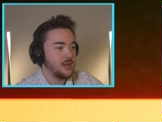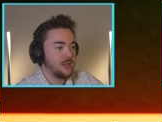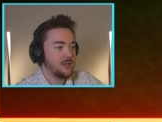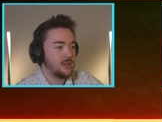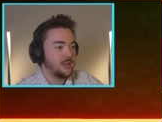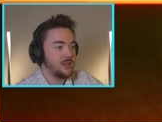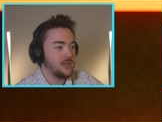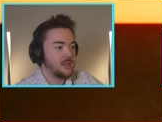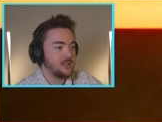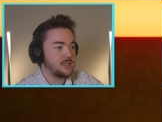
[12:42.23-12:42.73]

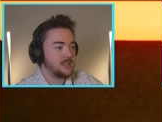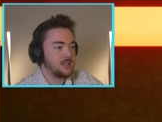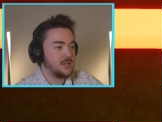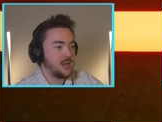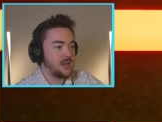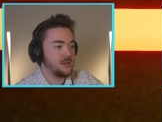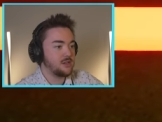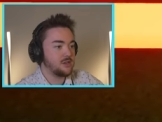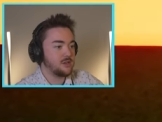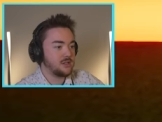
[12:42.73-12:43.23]
this
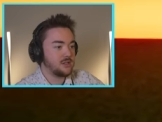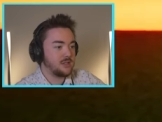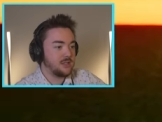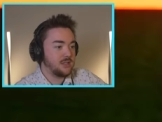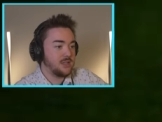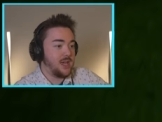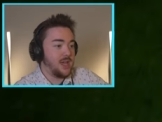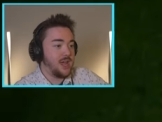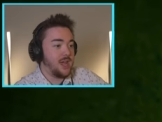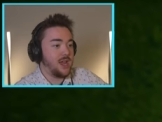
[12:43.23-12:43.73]
dangerous
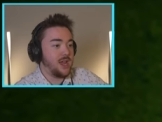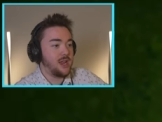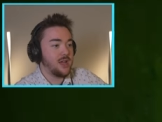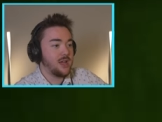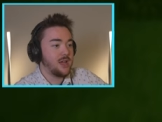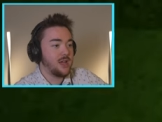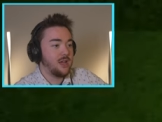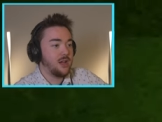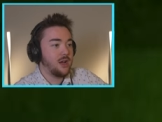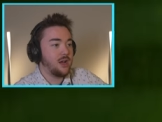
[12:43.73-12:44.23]
thing.
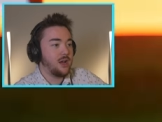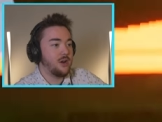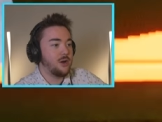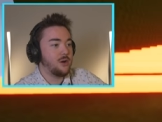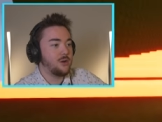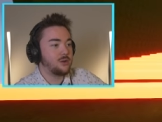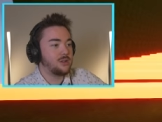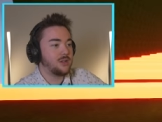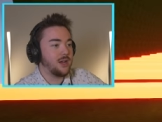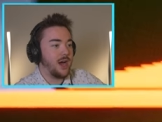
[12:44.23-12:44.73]

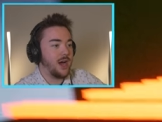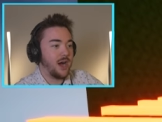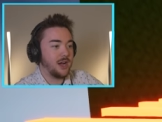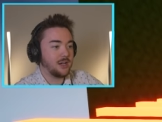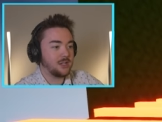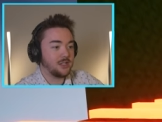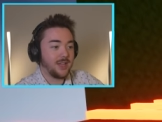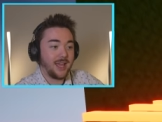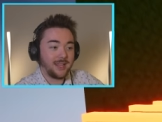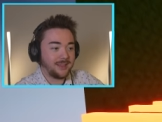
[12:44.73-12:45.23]
Oh
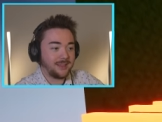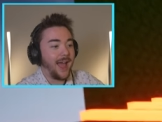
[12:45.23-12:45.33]
gosh, like